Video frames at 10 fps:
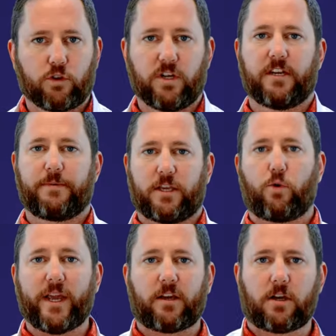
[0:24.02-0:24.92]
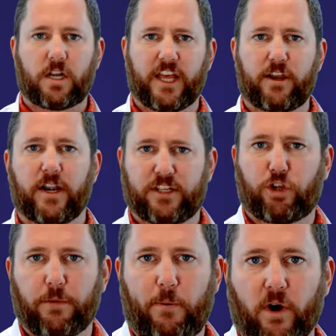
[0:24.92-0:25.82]
You need to be quick, clear, and
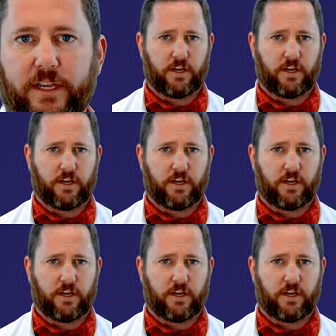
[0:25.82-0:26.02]
to the point.